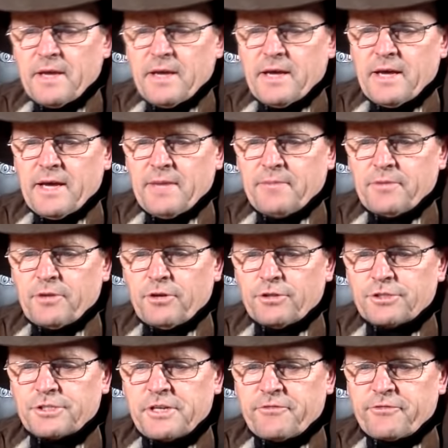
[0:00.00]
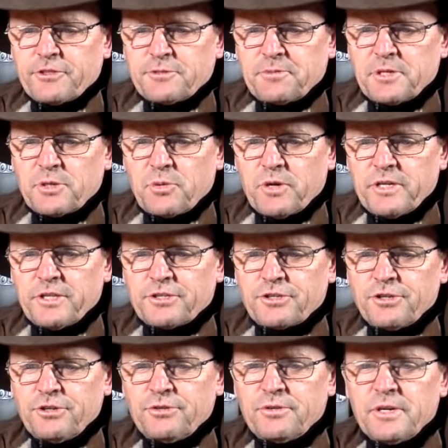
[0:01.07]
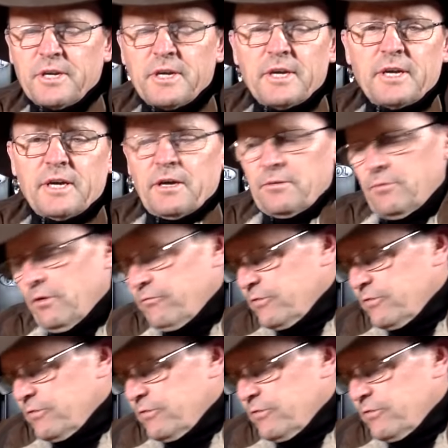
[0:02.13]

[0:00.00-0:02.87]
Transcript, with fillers: Um, cost difference between the two. Not